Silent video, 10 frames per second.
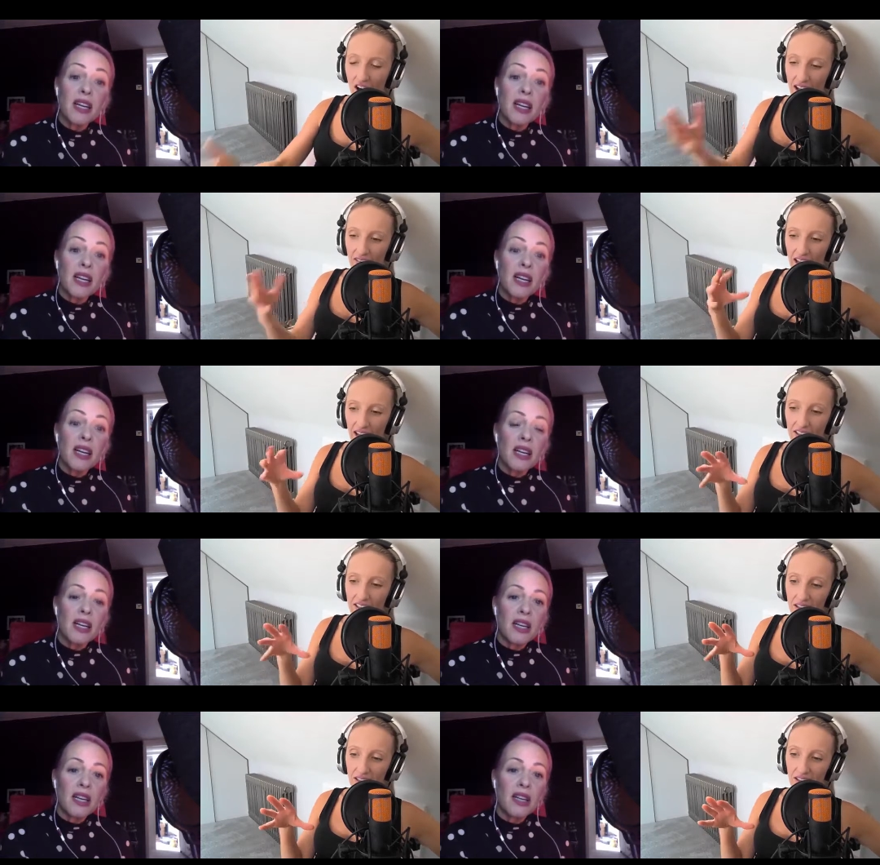Speaker 1: I've had
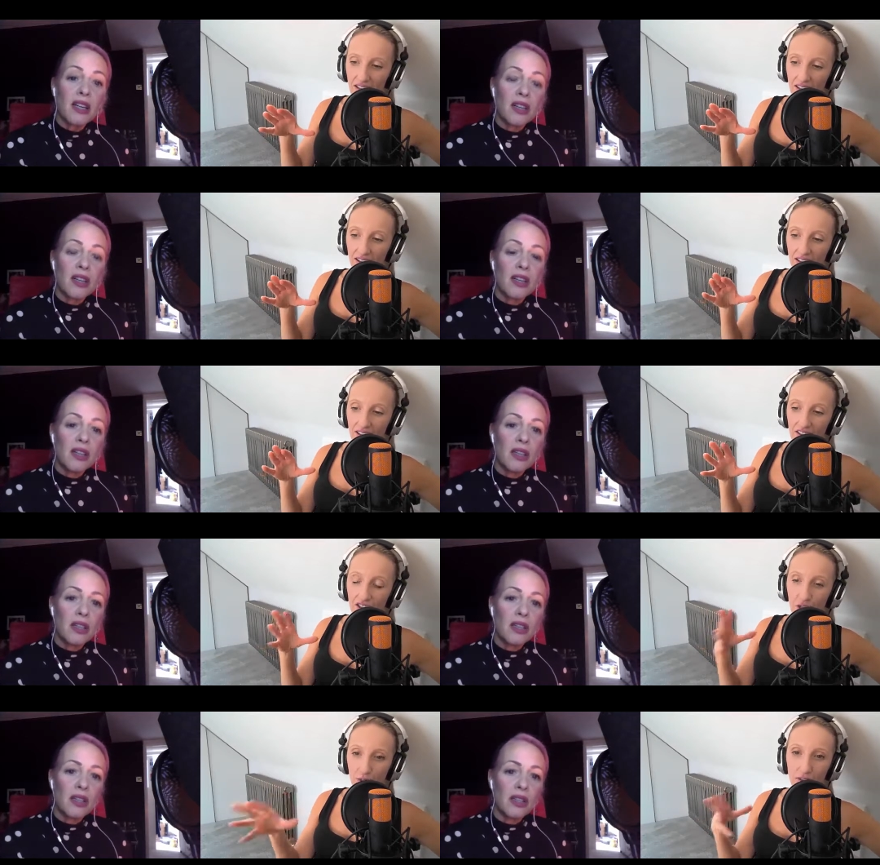to
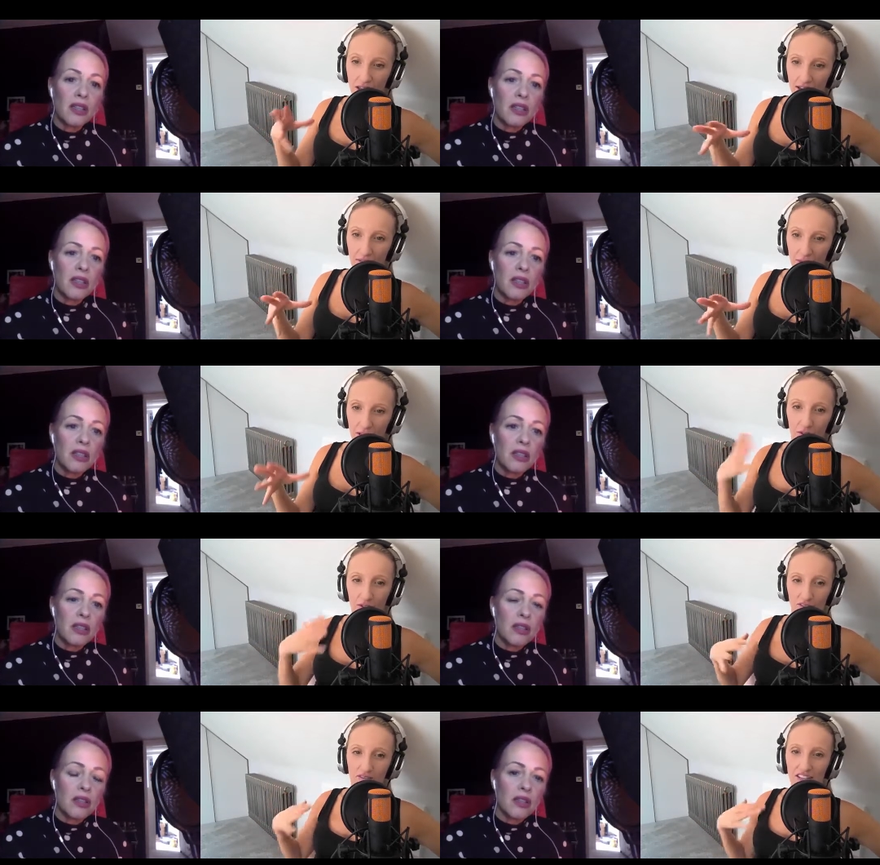do that
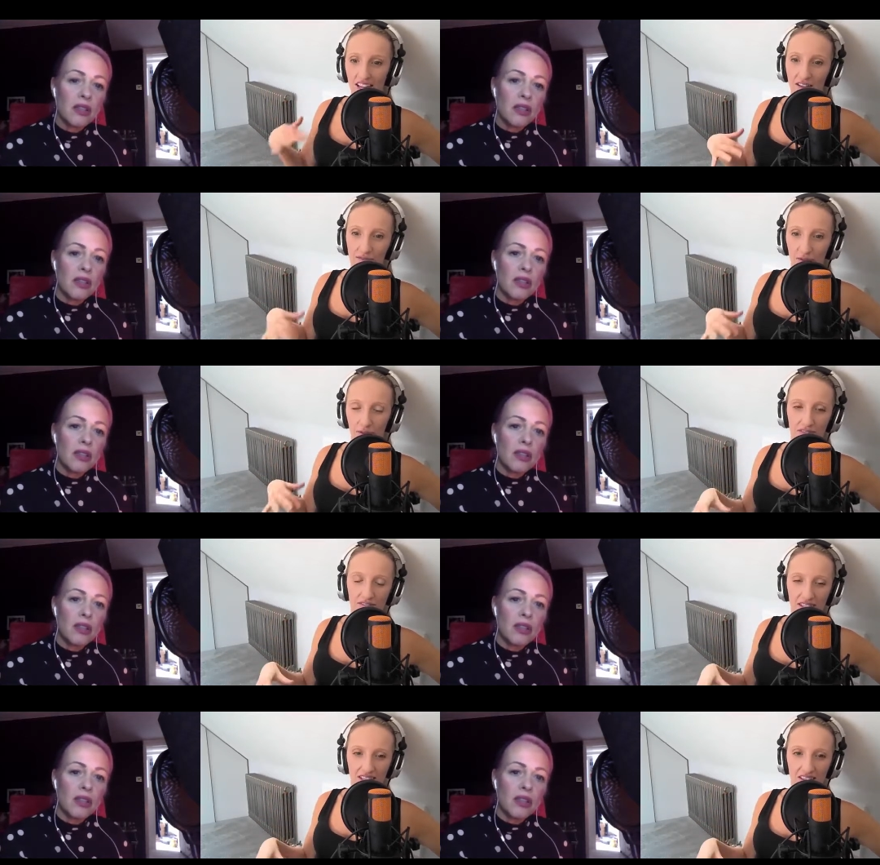because of the levels
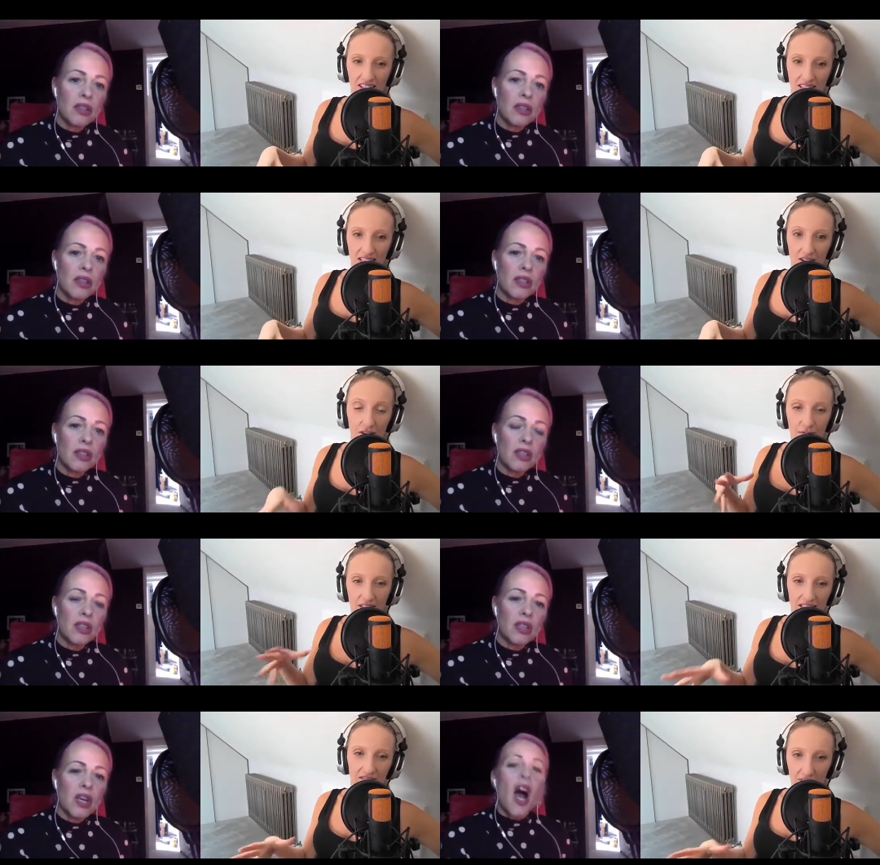of anxiety that I
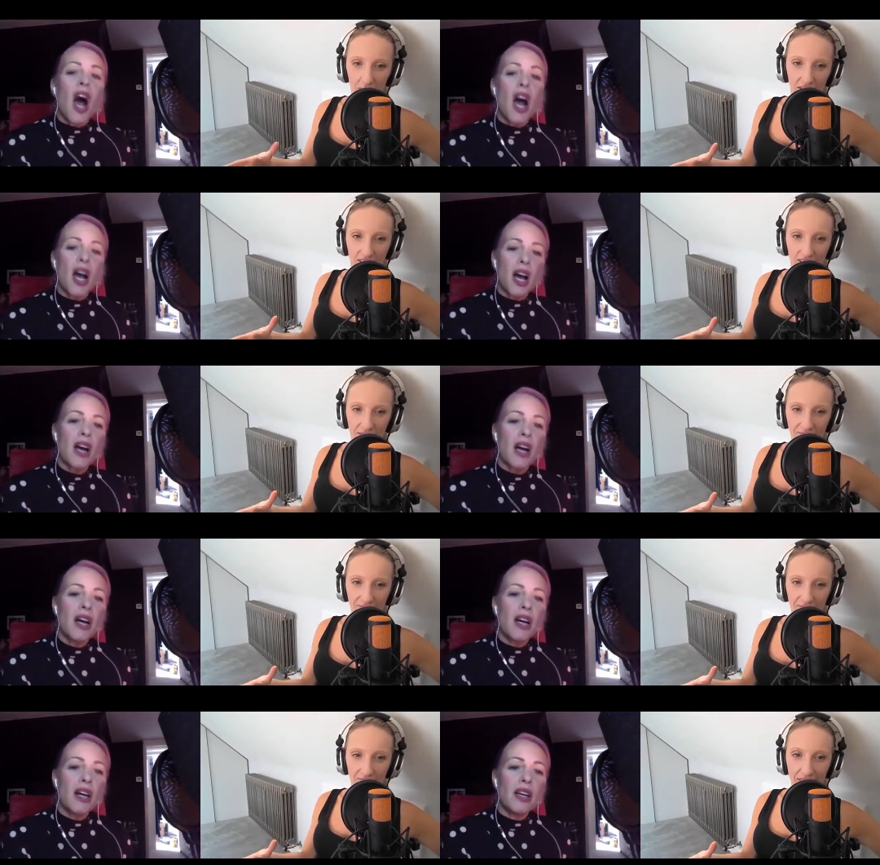was living with.
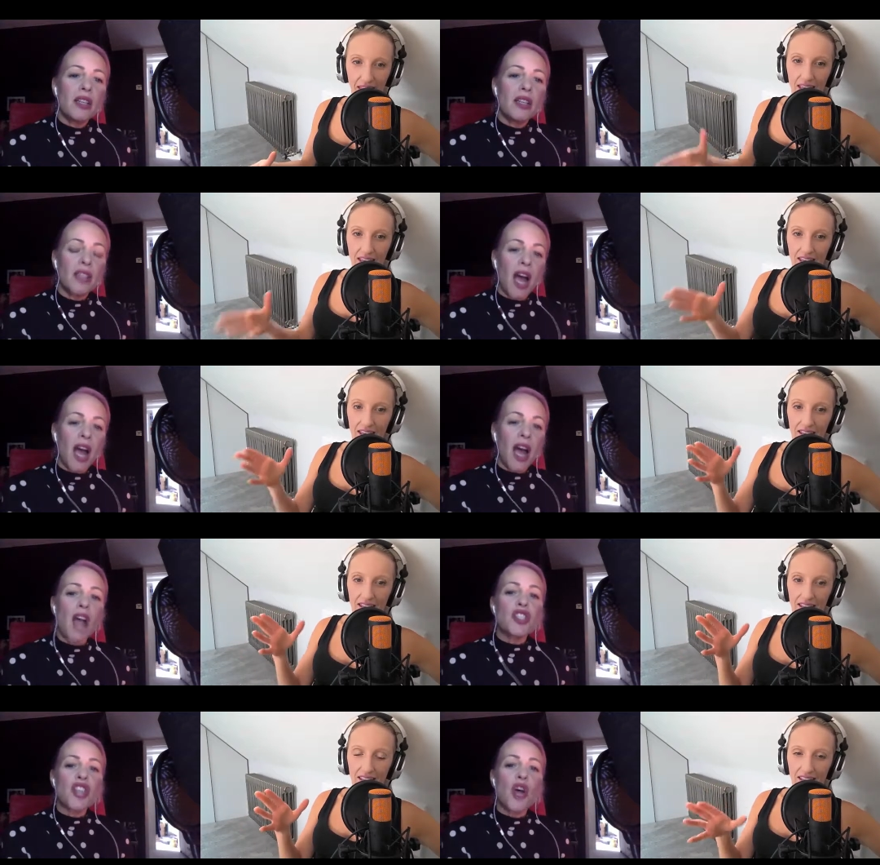
Speaker 2: Yeah, and
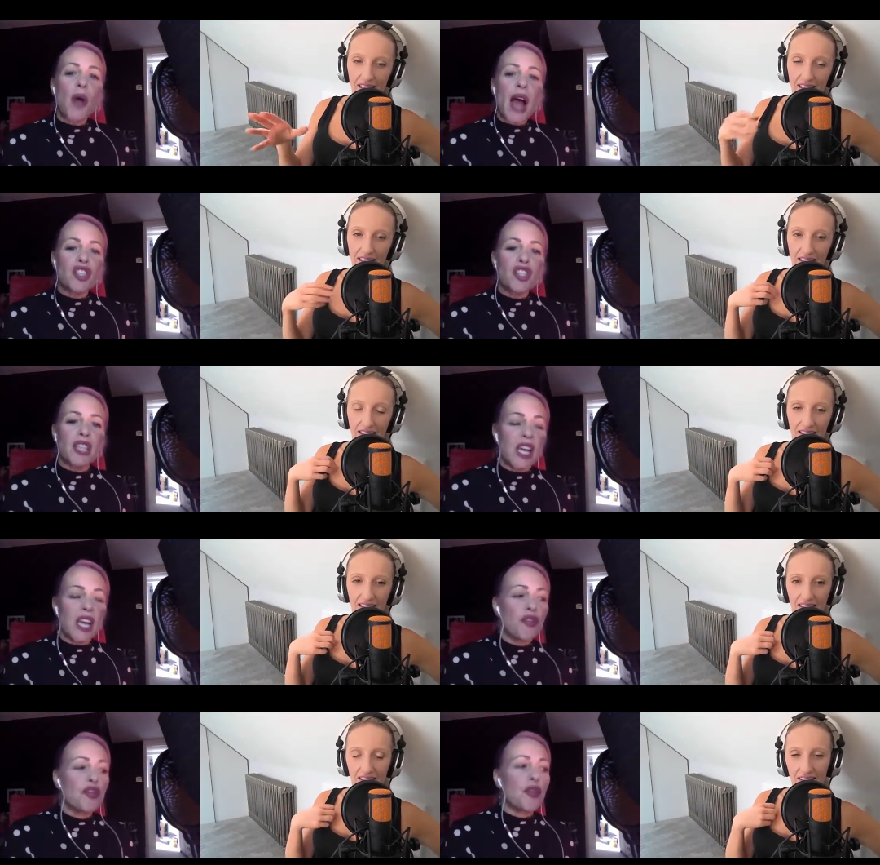so actually,
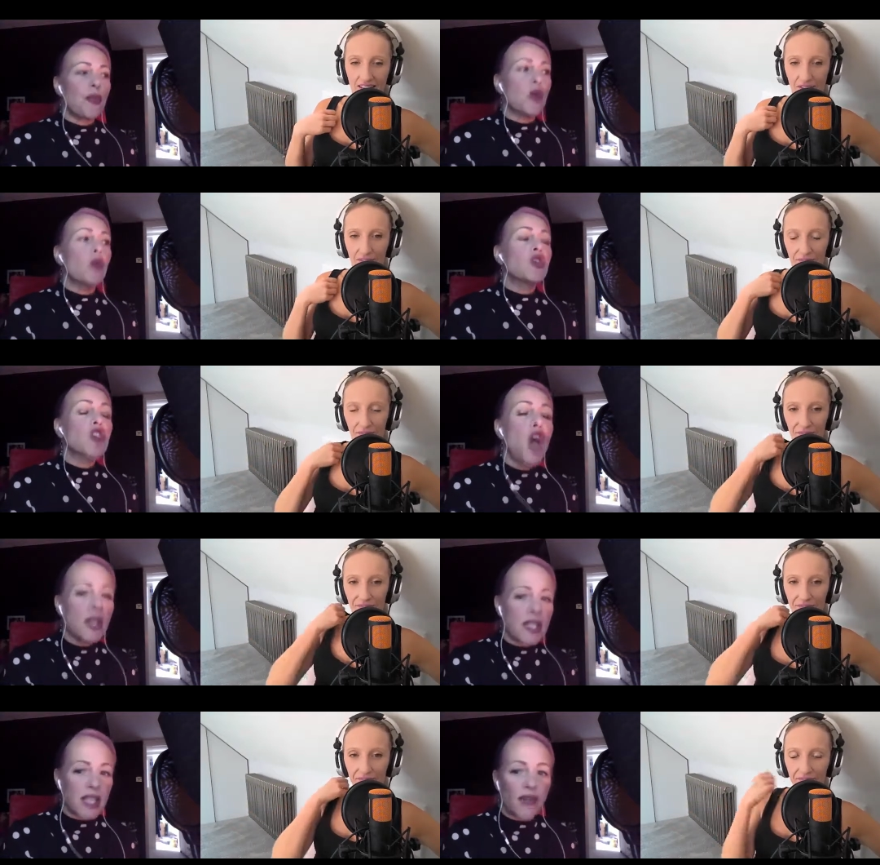the
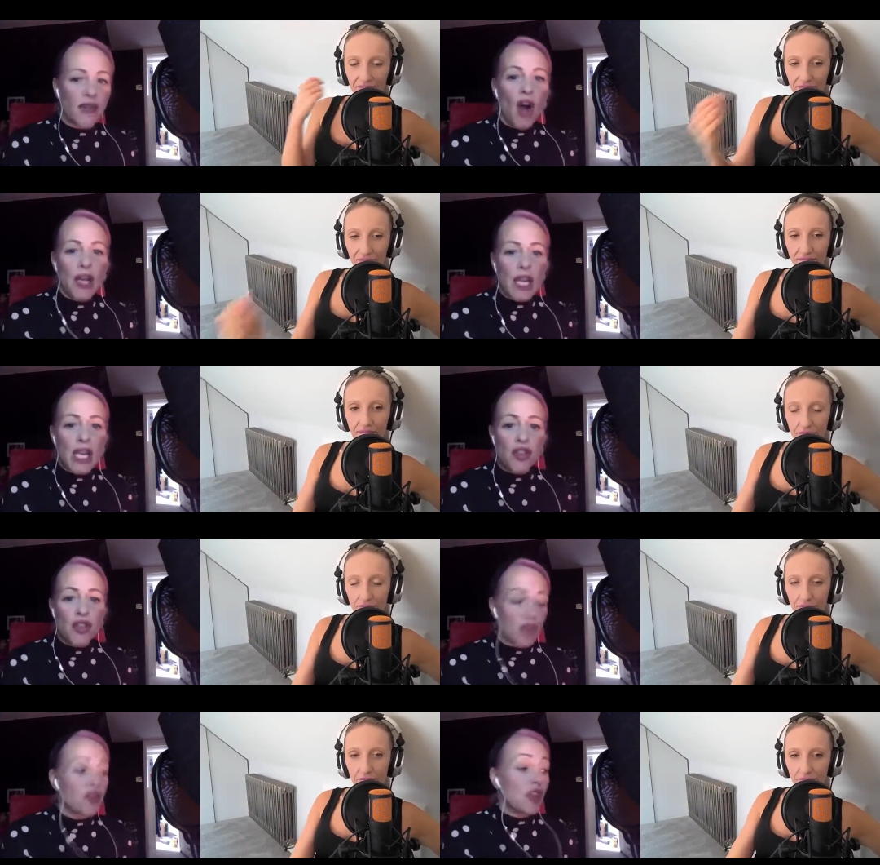alternative, i.e., the,
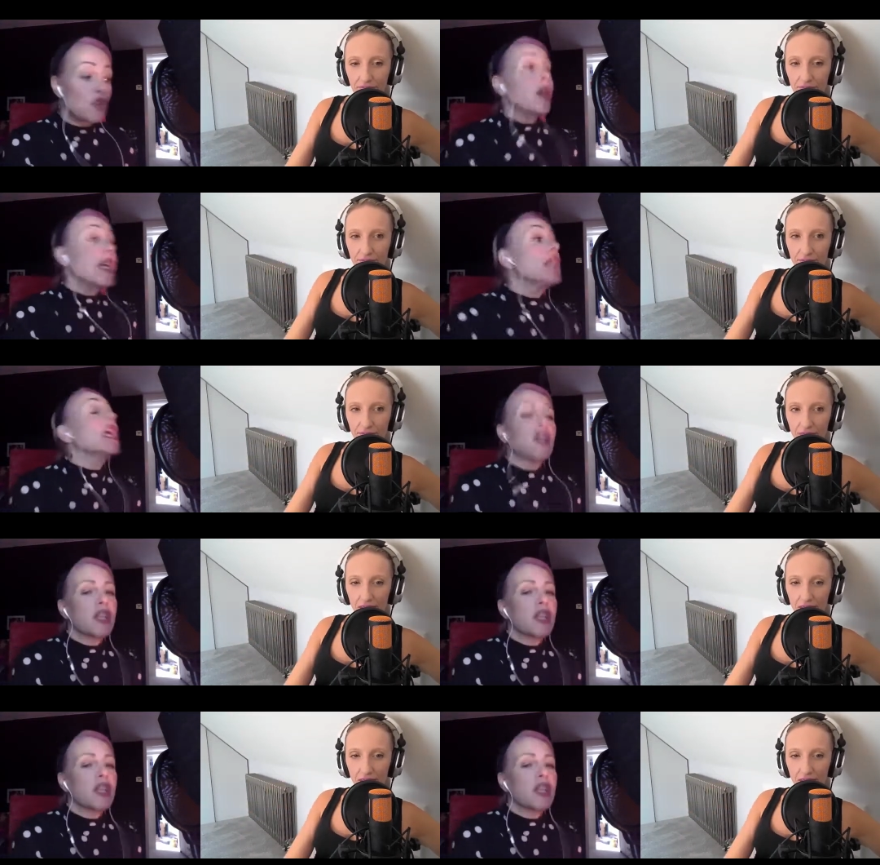the drinking the